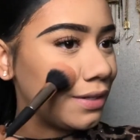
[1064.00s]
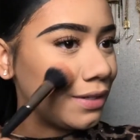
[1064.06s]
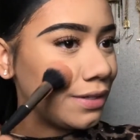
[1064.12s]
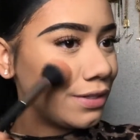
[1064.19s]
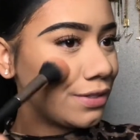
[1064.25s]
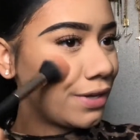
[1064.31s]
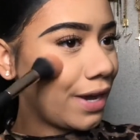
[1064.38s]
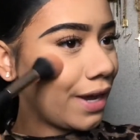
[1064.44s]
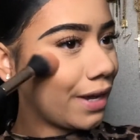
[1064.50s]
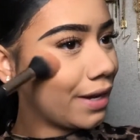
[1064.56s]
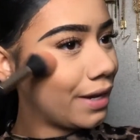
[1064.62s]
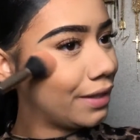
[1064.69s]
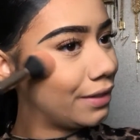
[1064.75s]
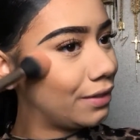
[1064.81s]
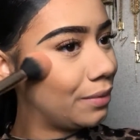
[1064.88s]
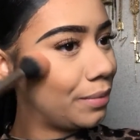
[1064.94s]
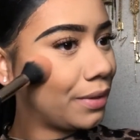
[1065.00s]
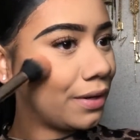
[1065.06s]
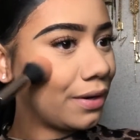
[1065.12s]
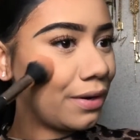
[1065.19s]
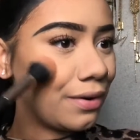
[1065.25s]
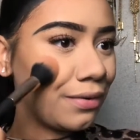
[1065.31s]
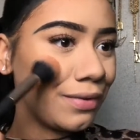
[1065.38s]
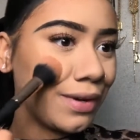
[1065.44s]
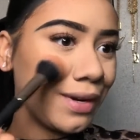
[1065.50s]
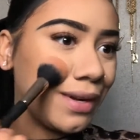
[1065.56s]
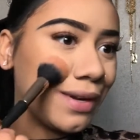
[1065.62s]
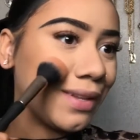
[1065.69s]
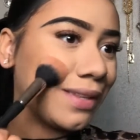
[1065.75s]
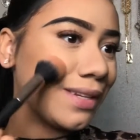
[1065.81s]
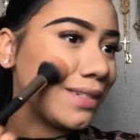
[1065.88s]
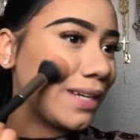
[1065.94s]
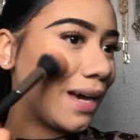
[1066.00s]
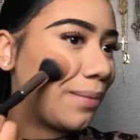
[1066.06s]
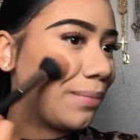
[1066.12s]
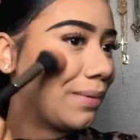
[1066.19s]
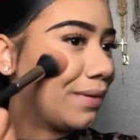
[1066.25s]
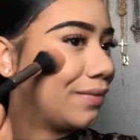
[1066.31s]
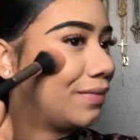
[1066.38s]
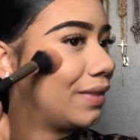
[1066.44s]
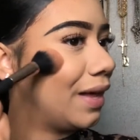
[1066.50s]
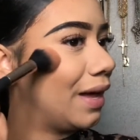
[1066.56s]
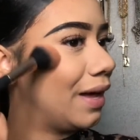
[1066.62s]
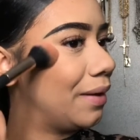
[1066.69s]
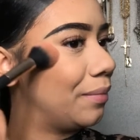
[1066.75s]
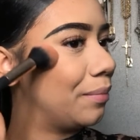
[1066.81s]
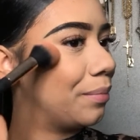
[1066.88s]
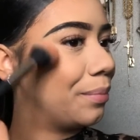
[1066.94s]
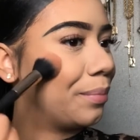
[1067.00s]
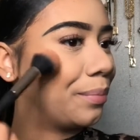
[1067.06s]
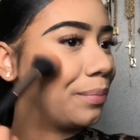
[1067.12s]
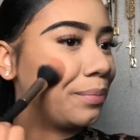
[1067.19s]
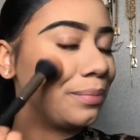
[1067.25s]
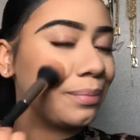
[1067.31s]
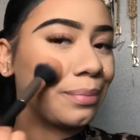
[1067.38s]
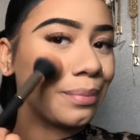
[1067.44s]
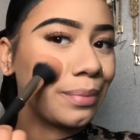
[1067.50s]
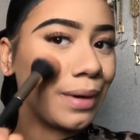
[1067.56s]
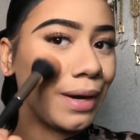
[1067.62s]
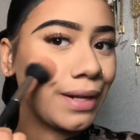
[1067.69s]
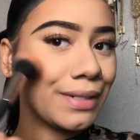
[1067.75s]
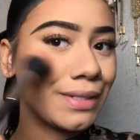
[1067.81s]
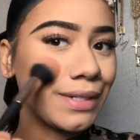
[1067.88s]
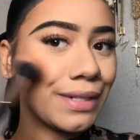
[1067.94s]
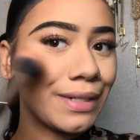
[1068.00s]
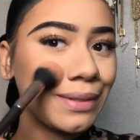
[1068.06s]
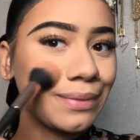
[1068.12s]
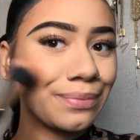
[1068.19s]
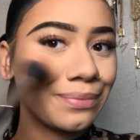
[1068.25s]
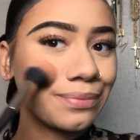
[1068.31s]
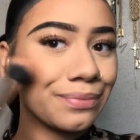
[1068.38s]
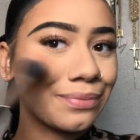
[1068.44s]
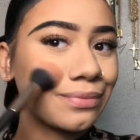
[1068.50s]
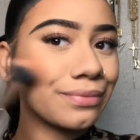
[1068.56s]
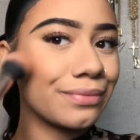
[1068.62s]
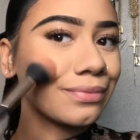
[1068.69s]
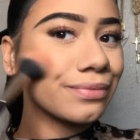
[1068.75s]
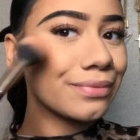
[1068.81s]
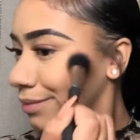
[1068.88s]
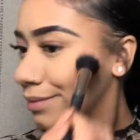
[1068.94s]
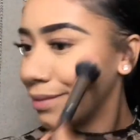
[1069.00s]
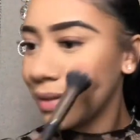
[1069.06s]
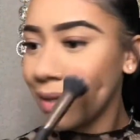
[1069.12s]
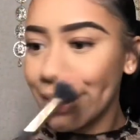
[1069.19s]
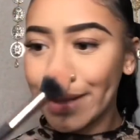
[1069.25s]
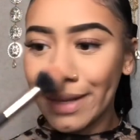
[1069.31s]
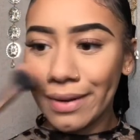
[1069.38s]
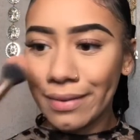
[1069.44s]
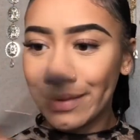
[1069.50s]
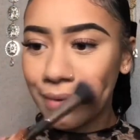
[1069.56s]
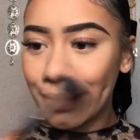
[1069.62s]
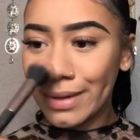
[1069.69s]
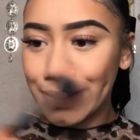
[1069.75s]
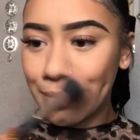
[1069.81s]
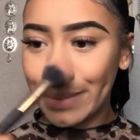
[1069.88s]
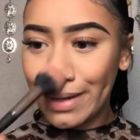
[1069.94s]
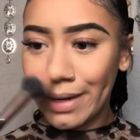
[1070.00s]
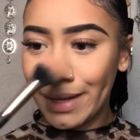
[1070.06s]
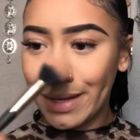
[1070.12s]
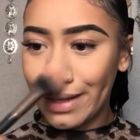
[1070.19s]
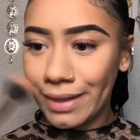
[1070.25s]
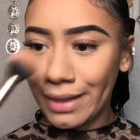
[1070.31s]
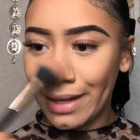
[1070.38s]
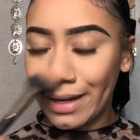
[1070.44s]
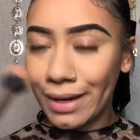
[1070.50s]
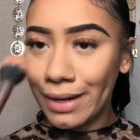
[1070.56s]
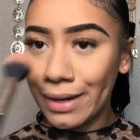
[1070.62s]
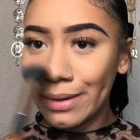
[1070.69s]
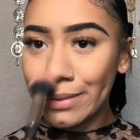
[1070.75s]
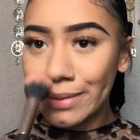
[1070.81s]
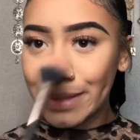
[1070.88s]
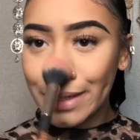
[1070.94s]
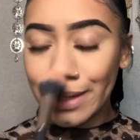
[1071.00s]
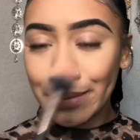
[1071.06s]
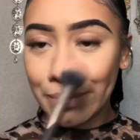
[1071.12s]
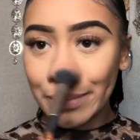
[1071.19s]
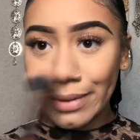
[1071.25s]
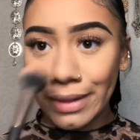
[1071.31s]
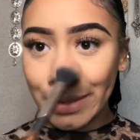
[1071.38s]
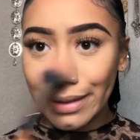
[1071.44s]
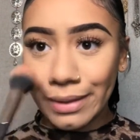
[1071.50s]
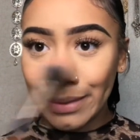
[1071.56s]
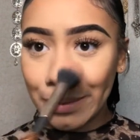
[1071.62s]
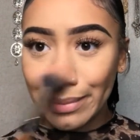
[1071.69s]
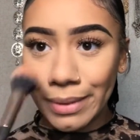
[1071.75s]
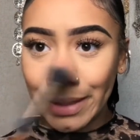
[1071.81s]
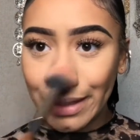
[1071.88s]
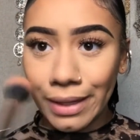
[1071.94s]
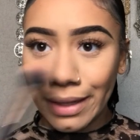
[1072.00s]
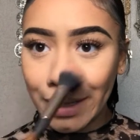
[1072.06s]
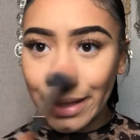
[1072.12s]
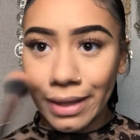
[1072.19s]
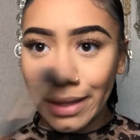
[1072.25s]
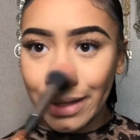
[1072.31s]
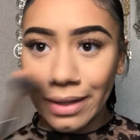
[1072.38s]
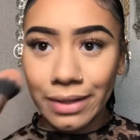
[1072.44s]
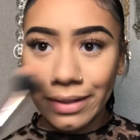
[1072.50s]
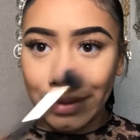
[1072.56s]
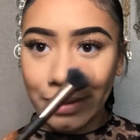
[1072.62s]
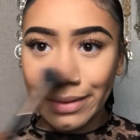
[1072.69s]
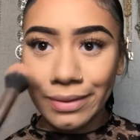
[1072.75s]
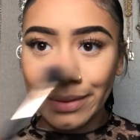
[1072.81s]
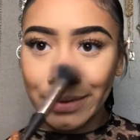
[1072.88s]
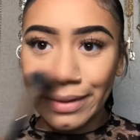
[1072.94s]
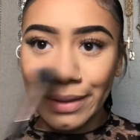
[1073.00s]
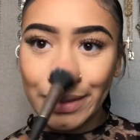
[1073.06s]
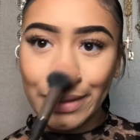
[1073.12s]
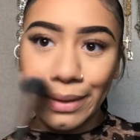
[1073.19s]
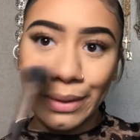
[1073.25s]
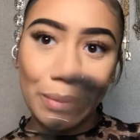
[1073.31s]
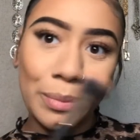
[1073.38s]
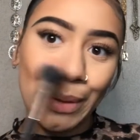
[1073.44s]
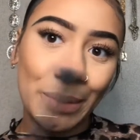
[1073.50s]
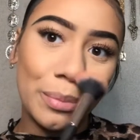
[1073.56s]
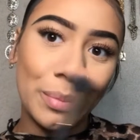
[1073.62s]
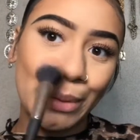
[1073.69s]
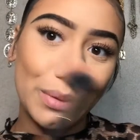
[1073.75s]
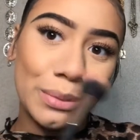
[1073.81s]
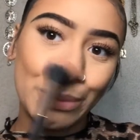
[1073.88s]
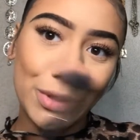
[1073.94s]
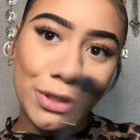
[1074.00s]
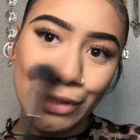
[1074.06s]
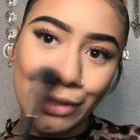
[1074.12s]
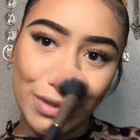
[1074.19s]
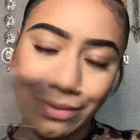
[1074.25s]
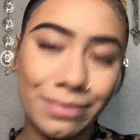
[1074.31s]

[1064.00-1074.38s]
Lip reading: drag it a little bit over the top of that bronzer. And then of course I'm gonna hit that nose up with a little bit of blush.